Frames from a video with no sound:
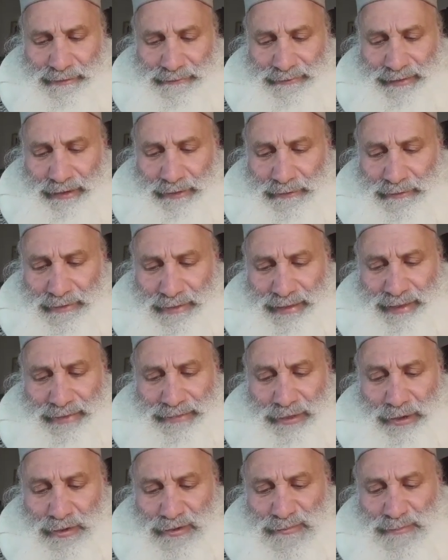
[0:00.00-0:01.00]
Now,
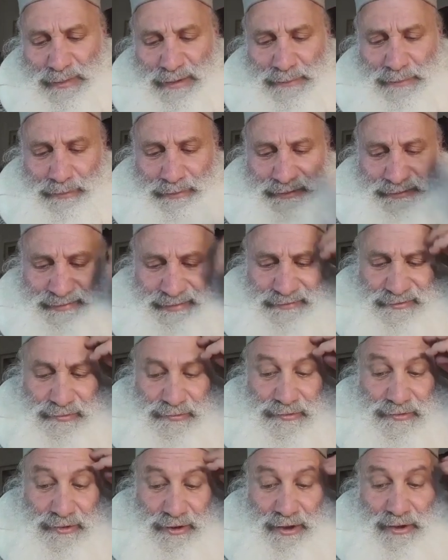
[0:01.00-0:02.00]
those people, he says, who
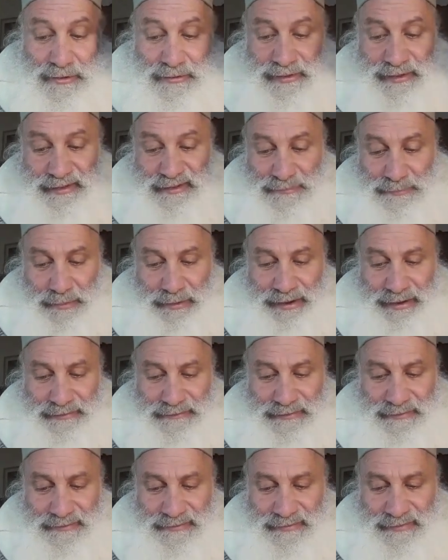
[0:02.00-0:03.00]
know this
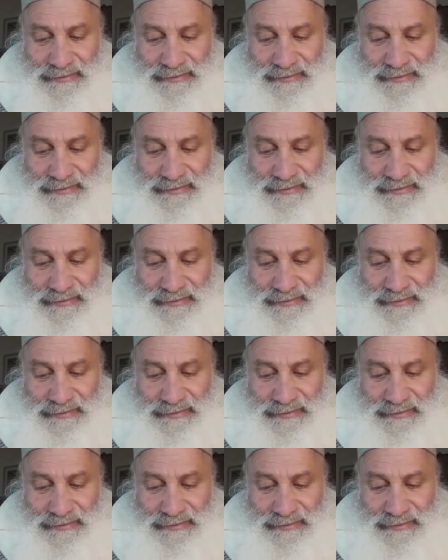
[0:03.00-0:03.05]
practice,